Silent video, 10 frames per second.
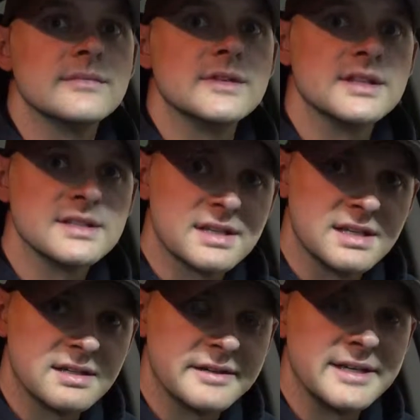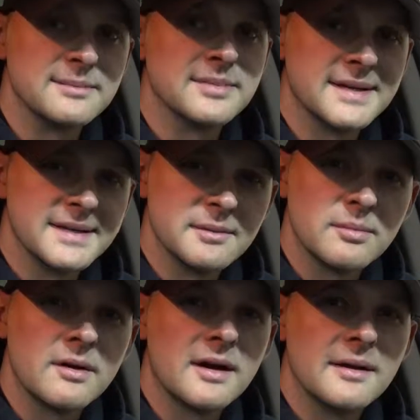just keep letting it
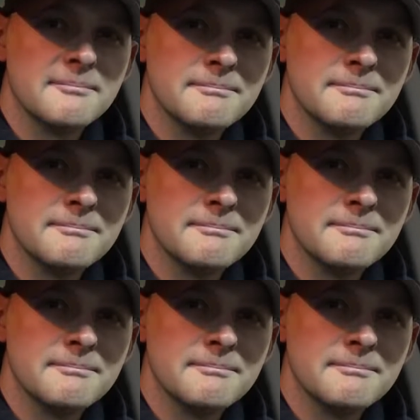prime.